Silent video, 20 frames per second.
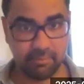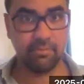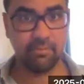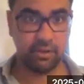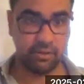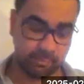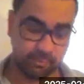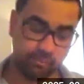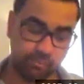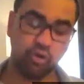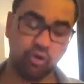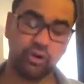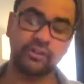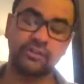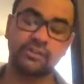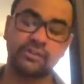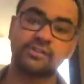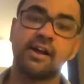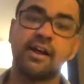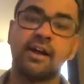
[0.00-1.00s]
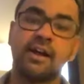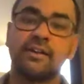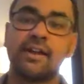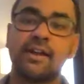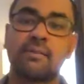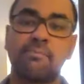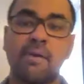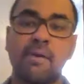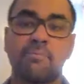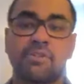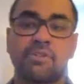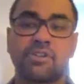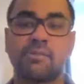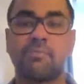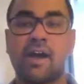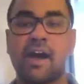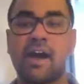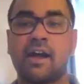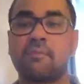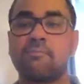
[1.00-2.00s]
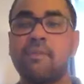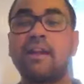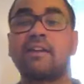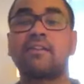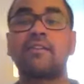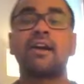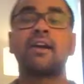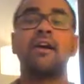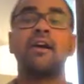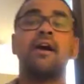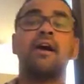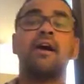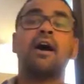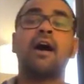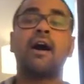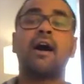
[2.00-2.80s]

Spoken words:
reporting this net membership ad metric.